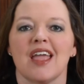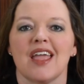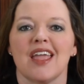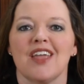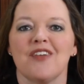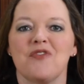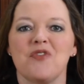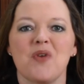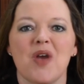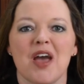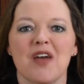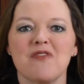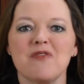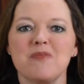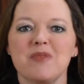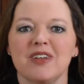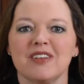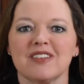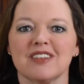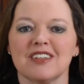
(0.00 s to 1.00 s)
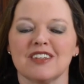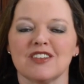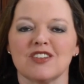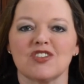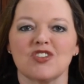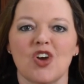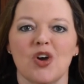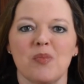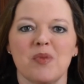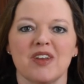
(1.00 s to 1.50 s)
If you ever miss an
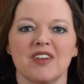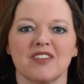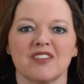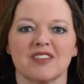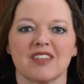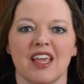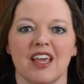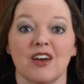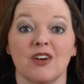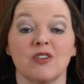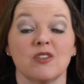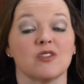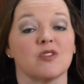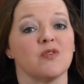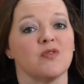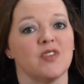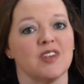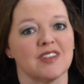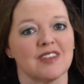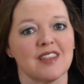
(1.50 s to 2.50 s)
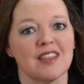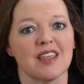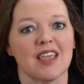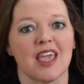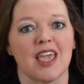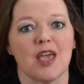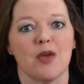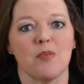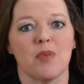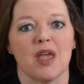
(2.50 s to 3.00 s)
installment of Scales, visit the
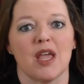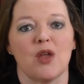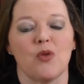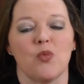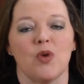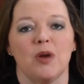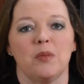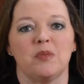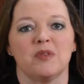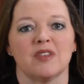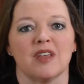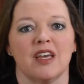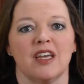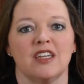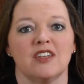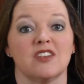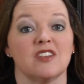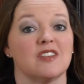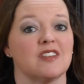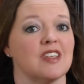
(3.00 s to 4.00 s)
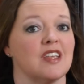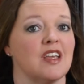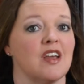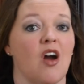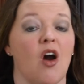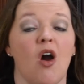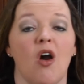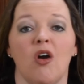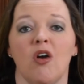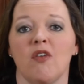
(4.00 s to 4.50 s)
campaign website to see
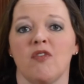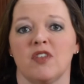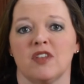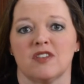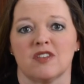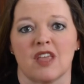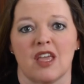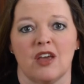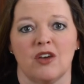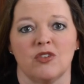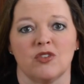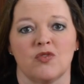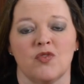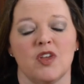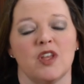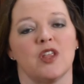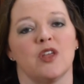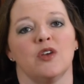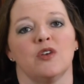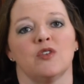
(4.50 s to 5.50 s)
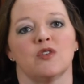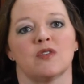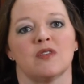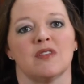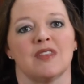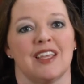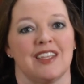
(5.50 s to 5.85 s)
all of the Scales videos.